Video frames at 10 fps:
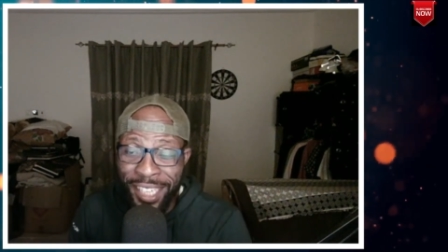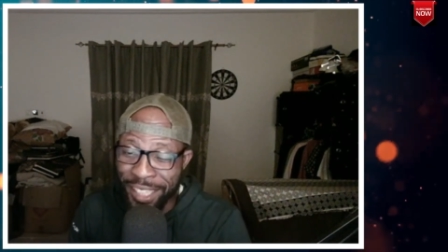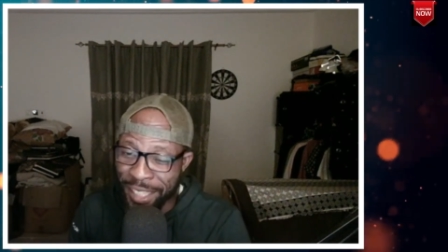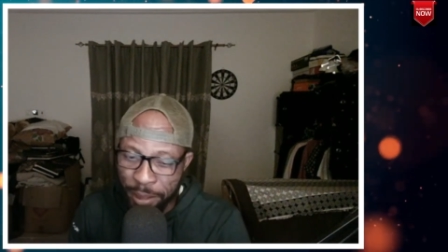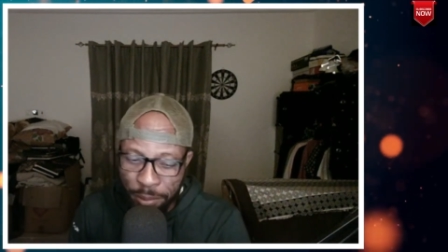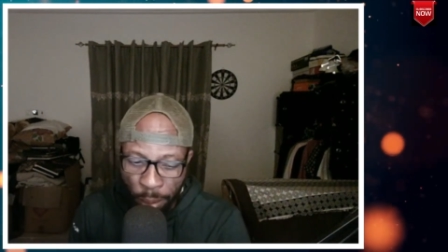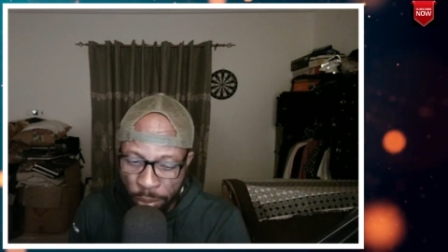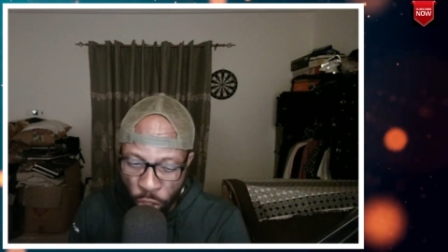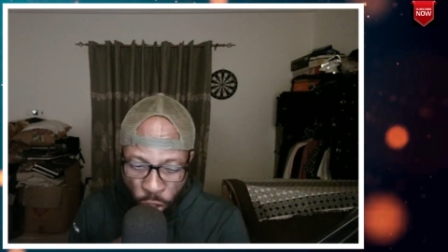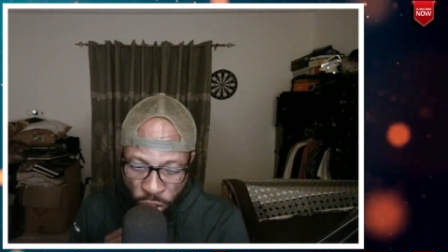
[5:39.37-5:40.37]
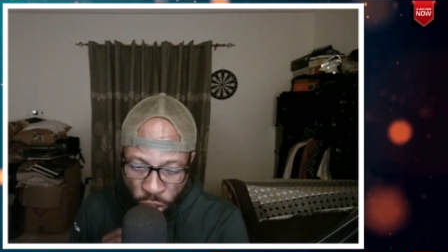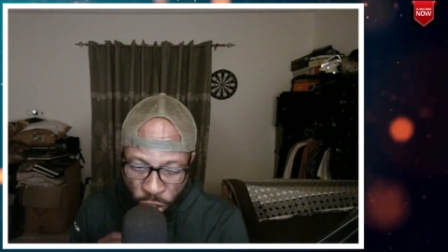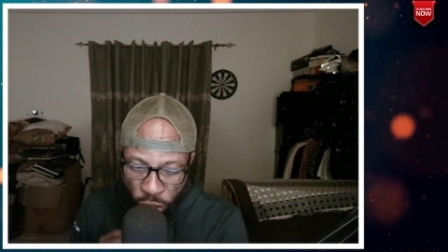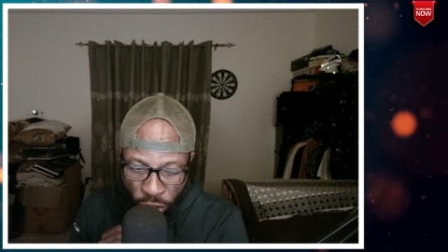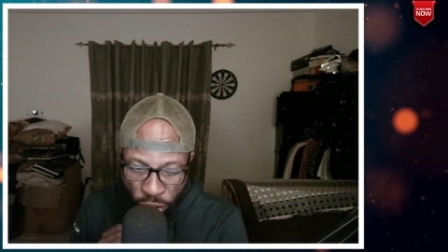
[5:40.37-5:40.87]
Um, I mean, her
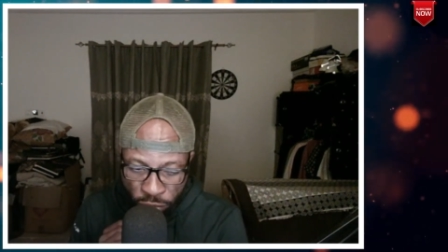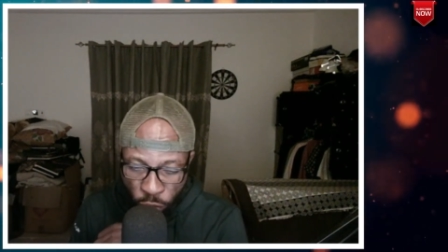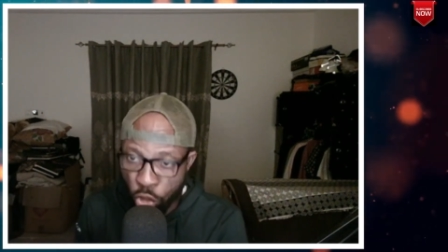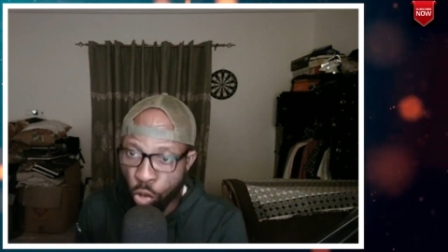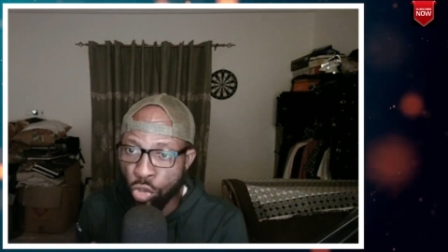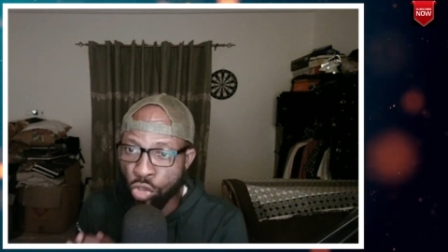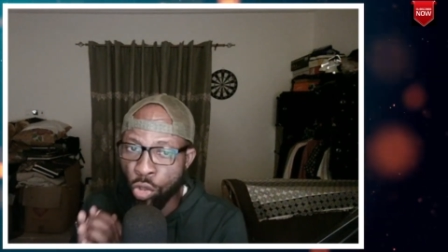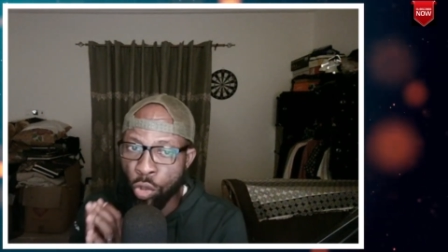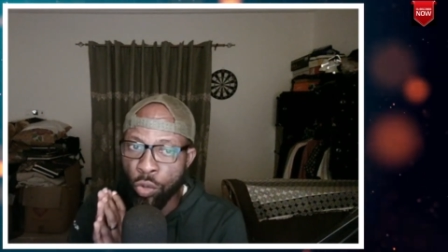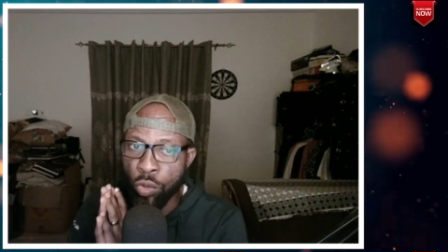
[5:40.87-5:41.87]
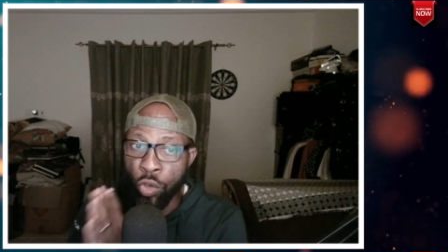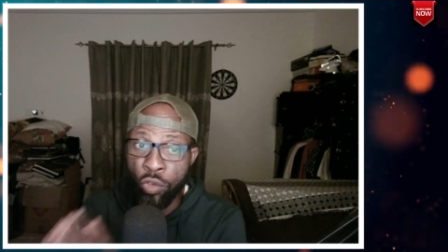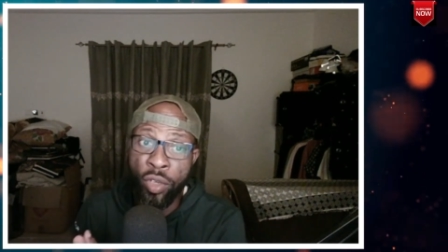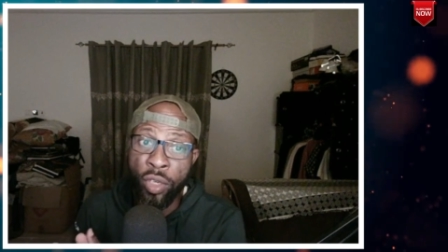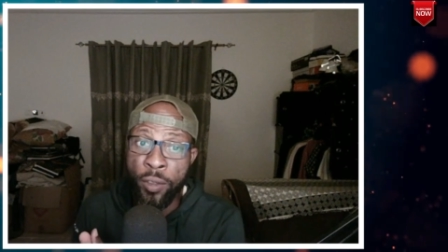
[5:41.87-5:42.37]
her her voice control
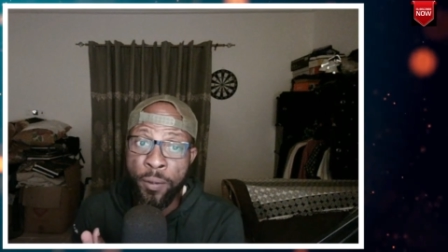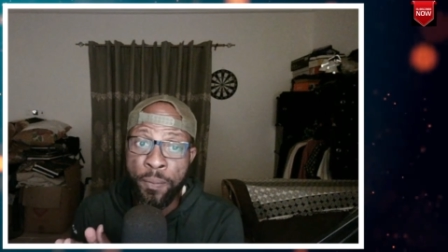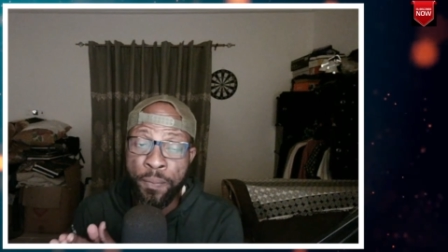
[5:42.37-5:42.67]
over